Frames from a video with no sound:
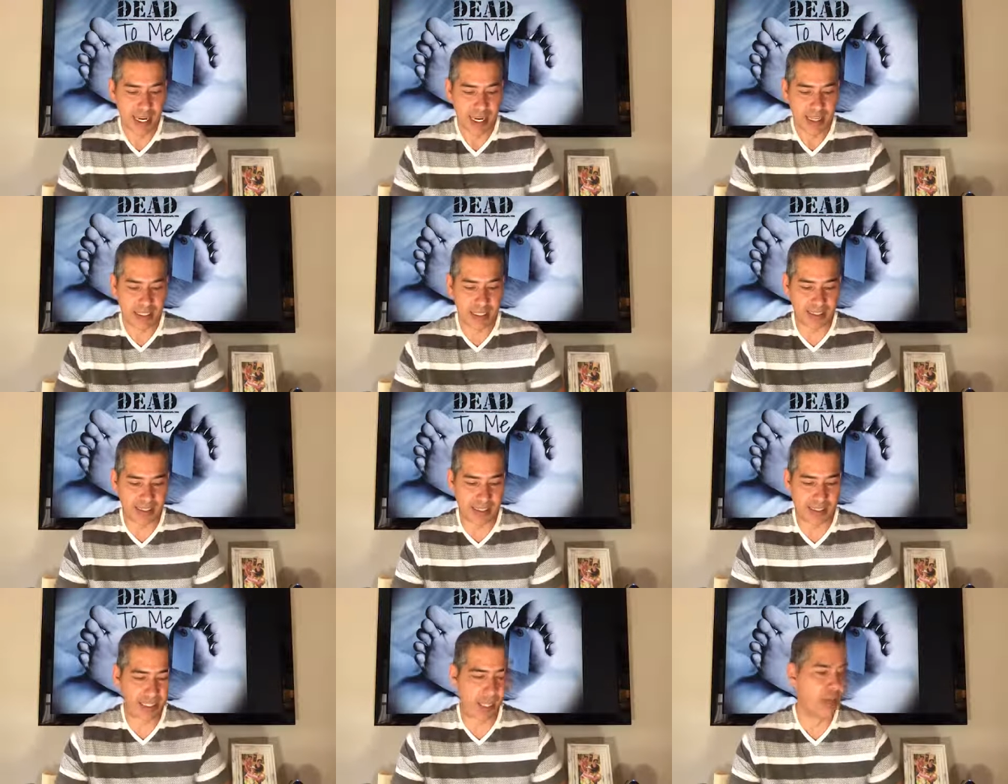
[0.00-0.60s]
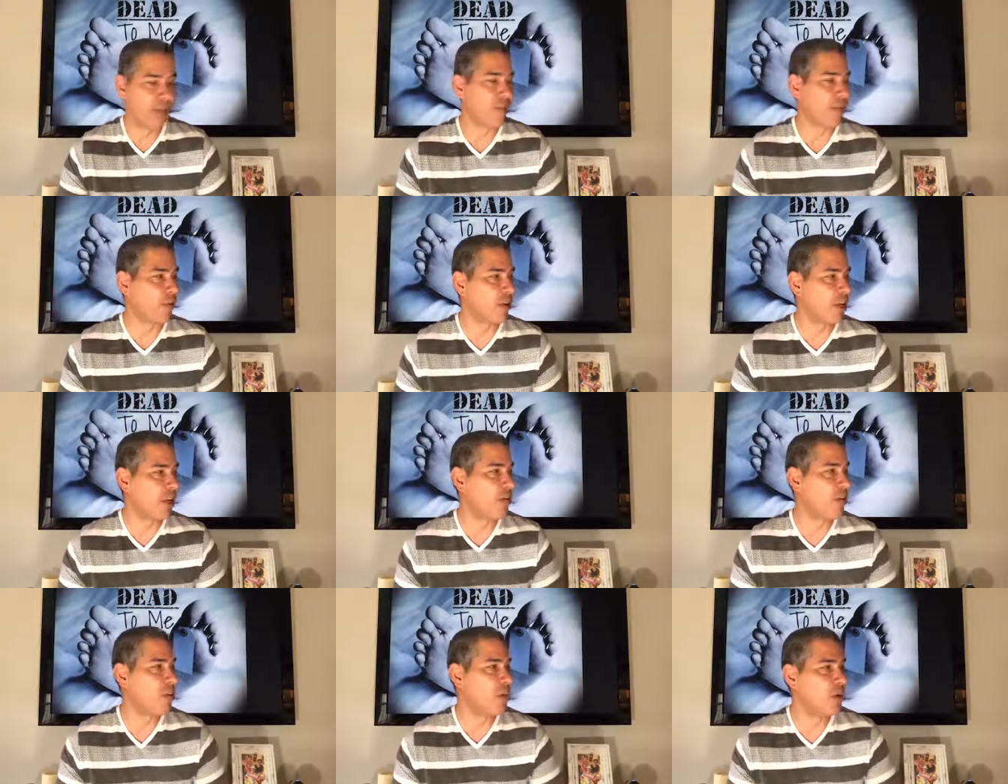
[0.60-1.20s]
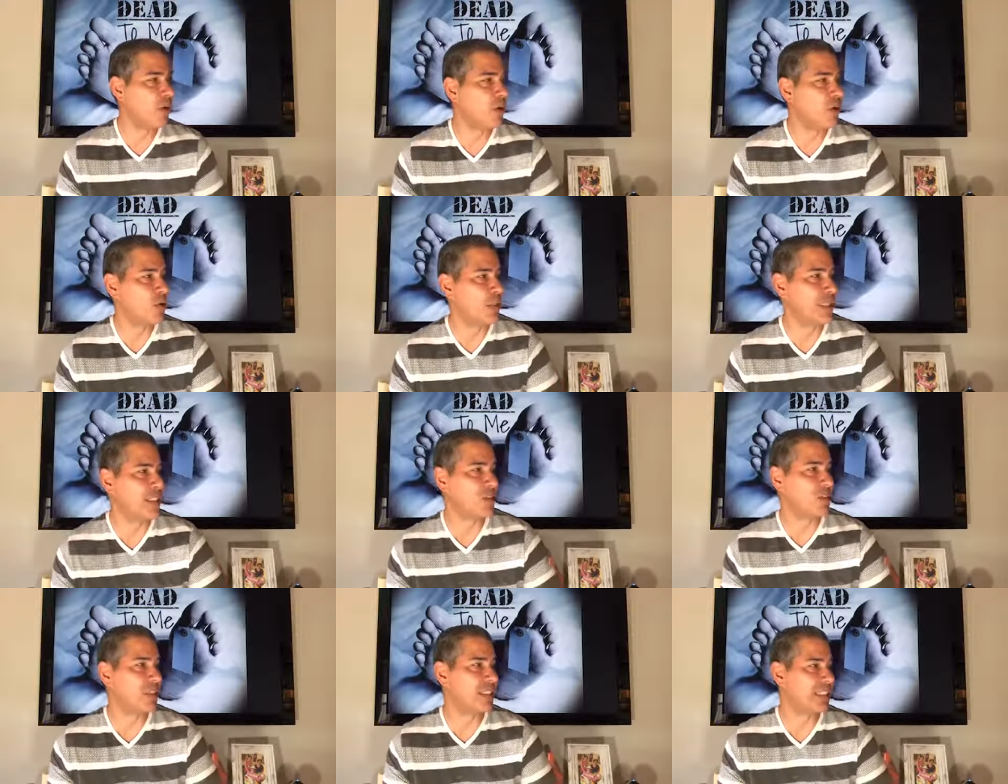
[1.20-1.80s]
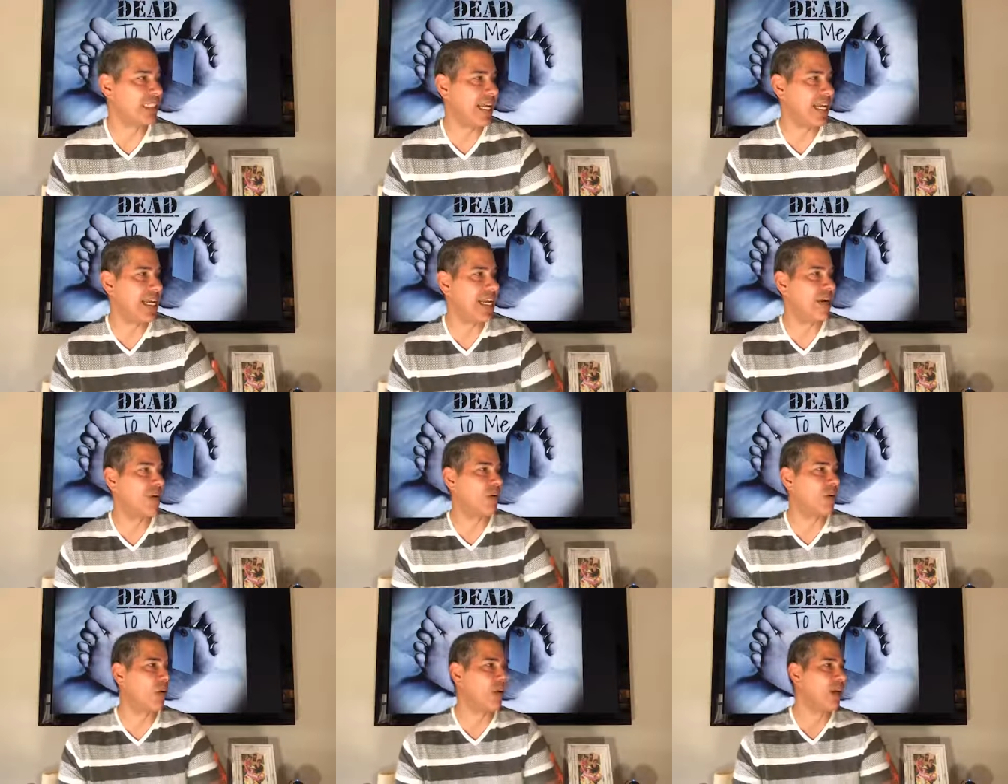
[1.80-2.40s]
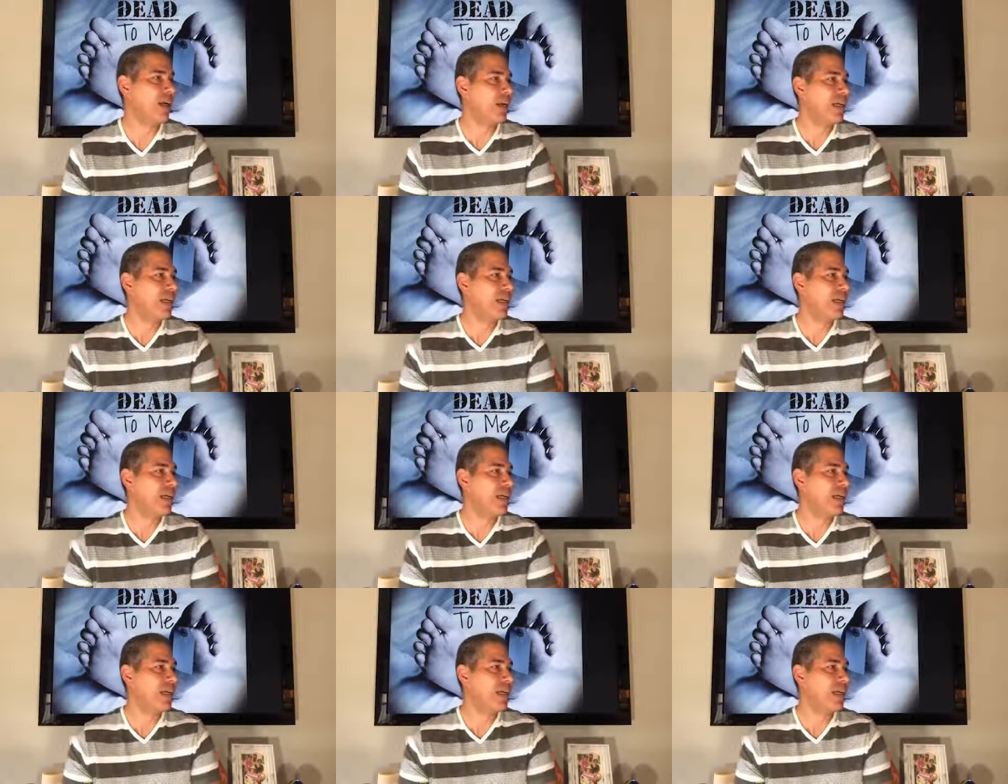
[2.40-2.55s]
this is unforgivable this mistake or